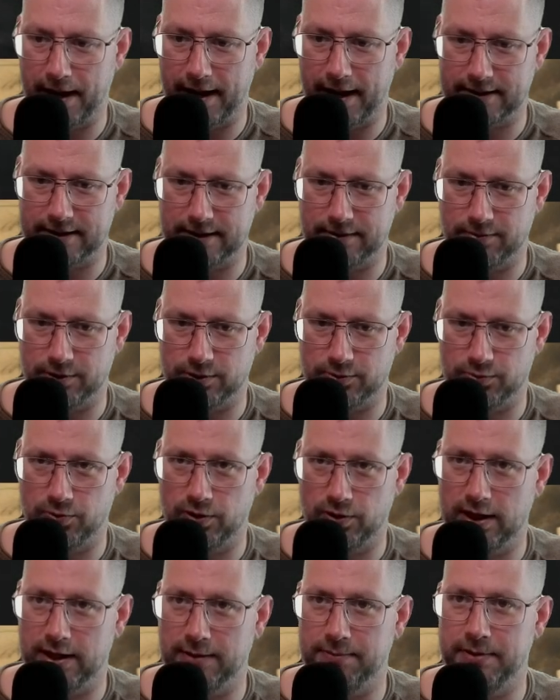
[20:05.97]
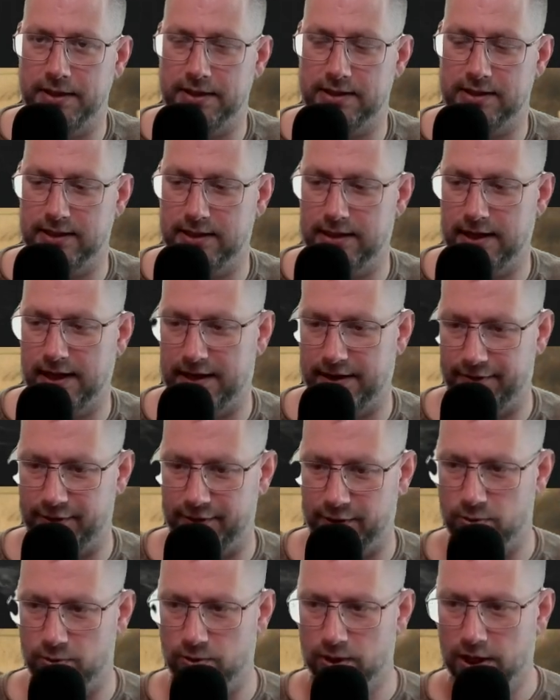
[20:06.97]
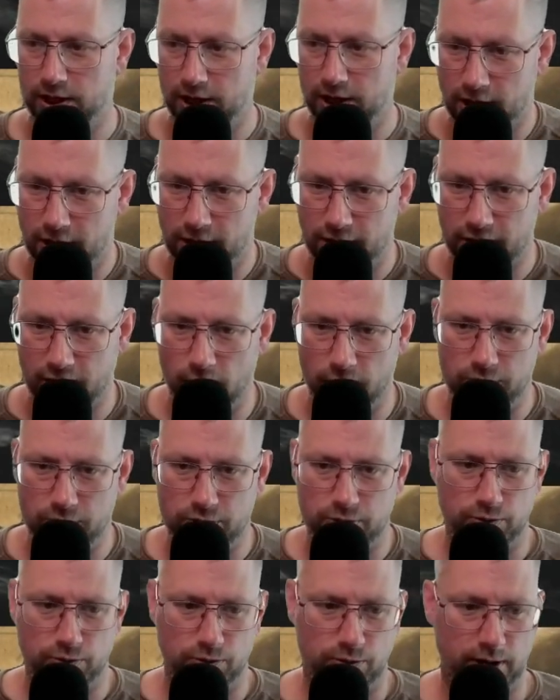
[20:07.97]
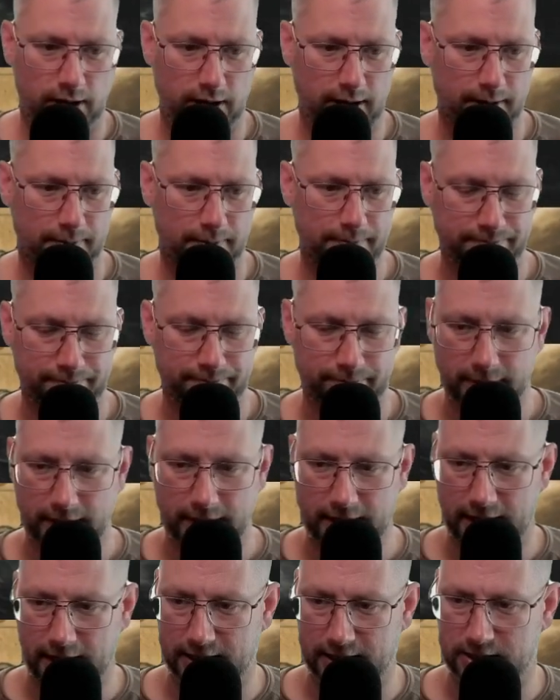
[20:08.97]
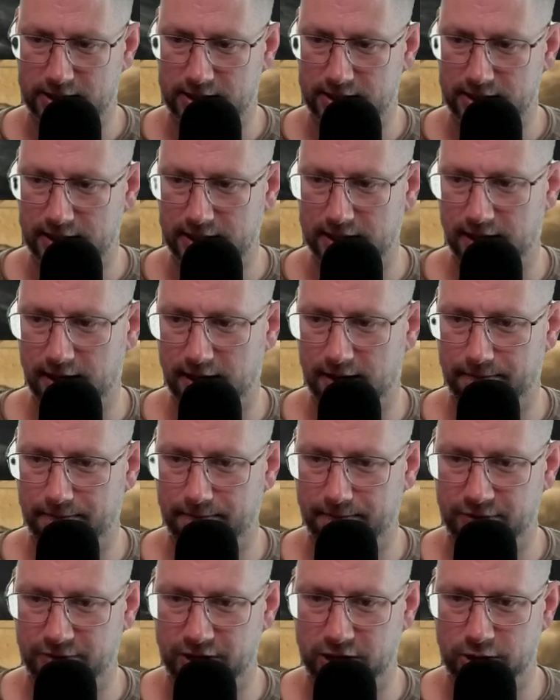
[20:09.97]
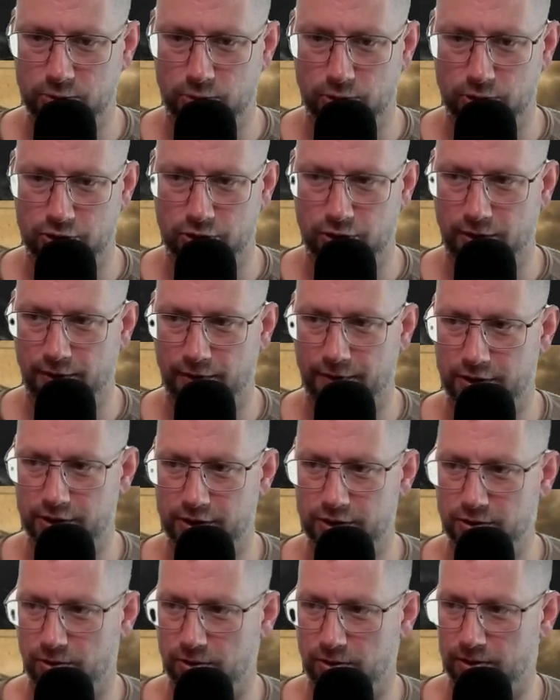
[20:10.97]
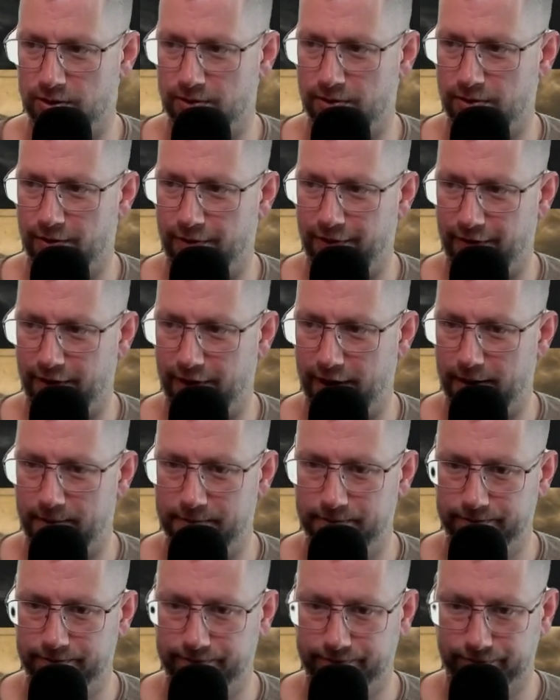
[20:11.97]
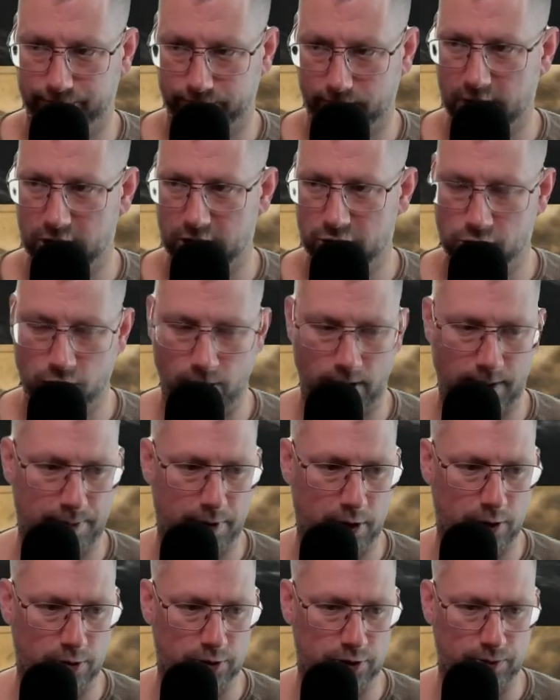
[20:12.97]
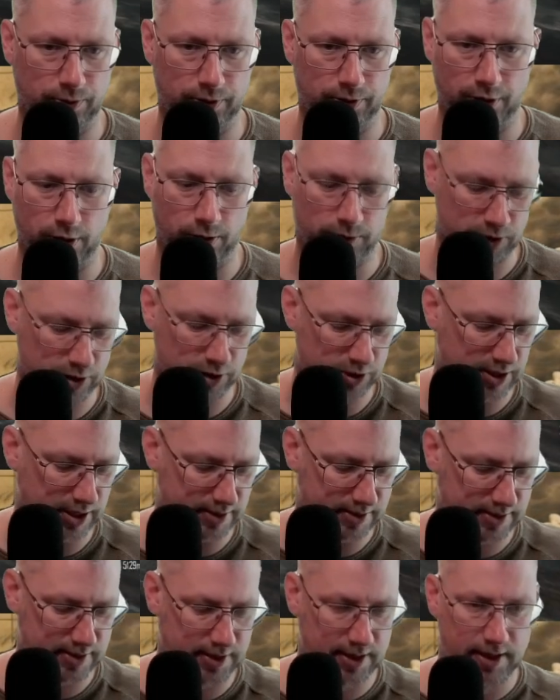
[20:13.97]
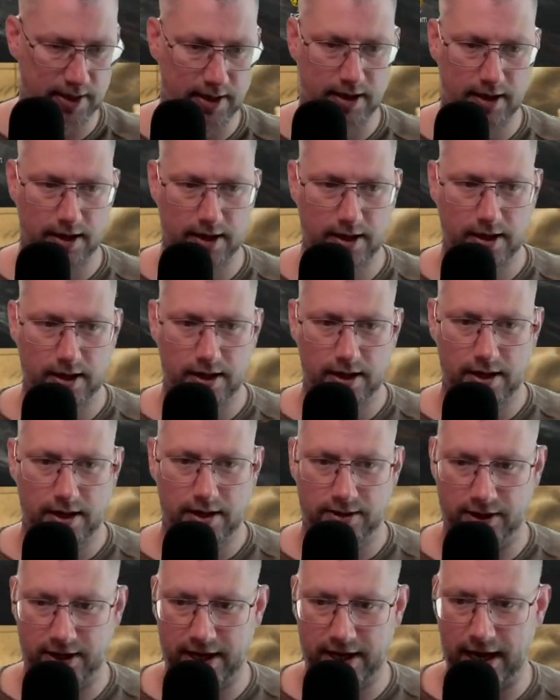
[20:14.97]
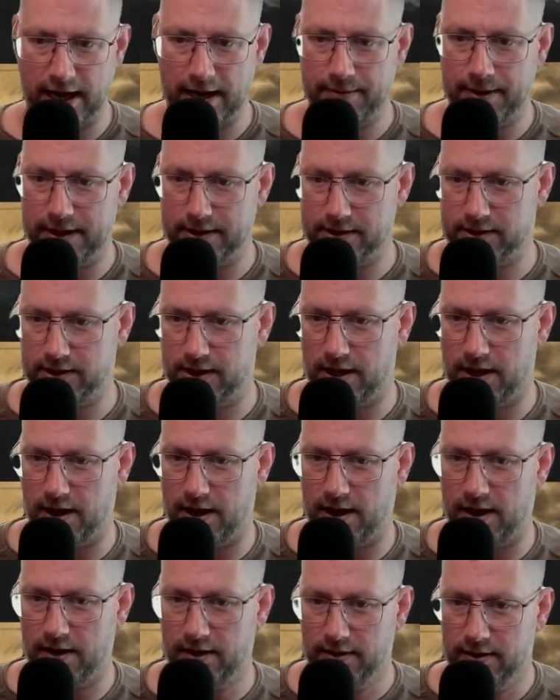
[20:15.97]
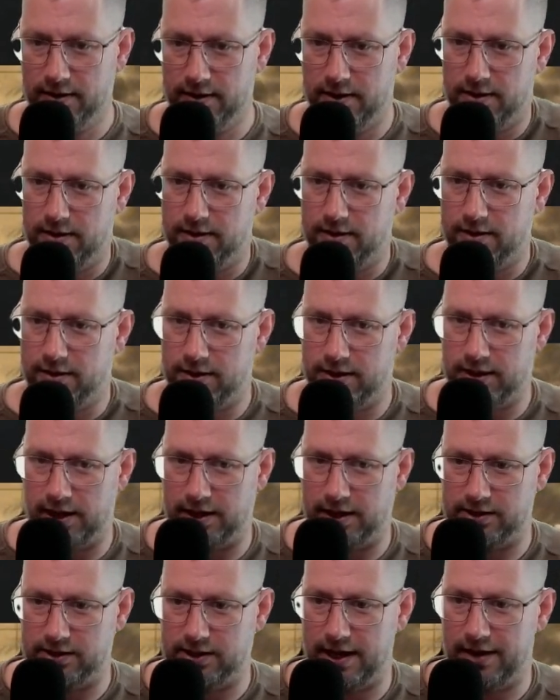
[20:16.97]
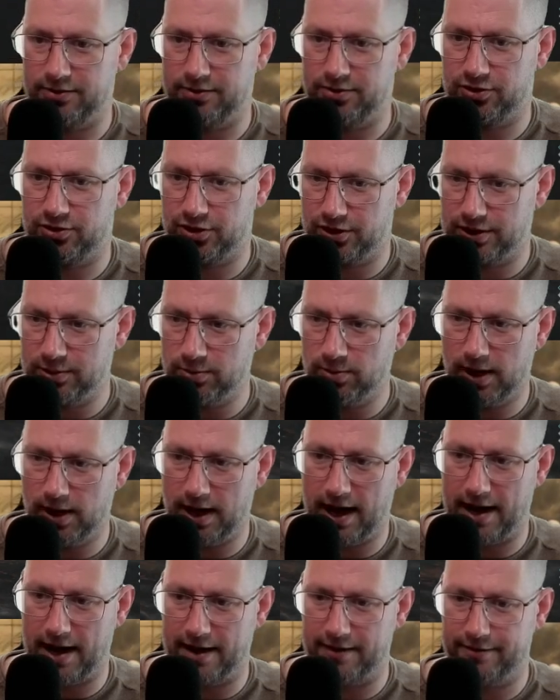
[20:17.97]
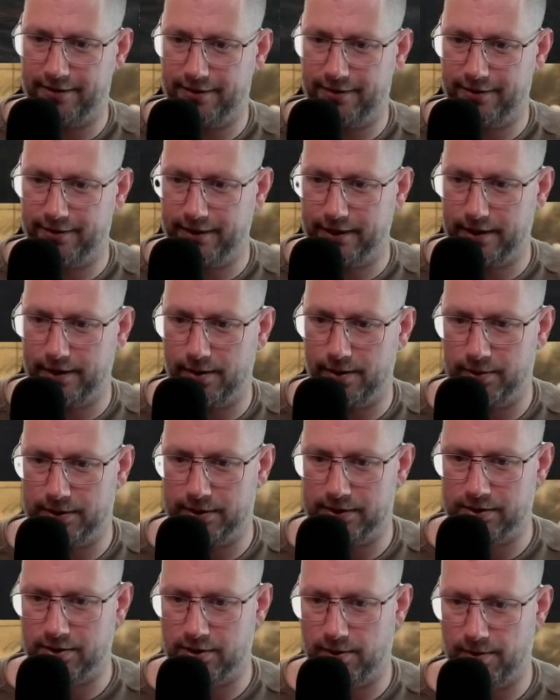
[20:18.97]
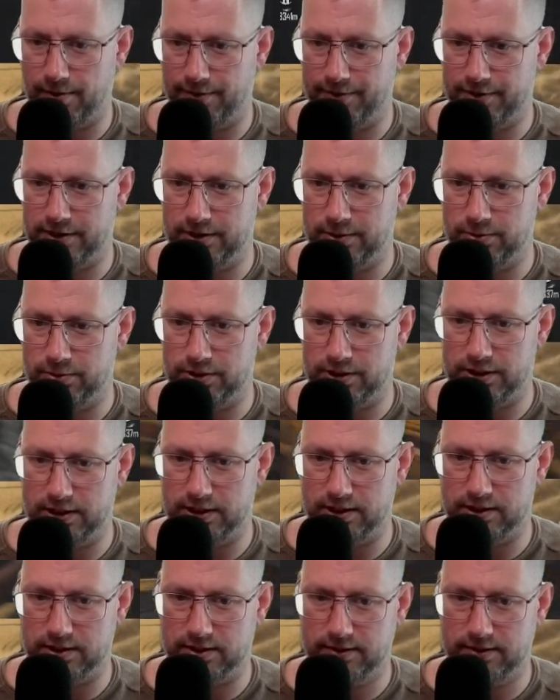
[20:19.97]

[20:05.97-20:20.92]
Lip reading: It was really busy, and if you go to yes, the Discord servers or of Skull and Bones, you will notice that the game has entered a new life with the come of the new season.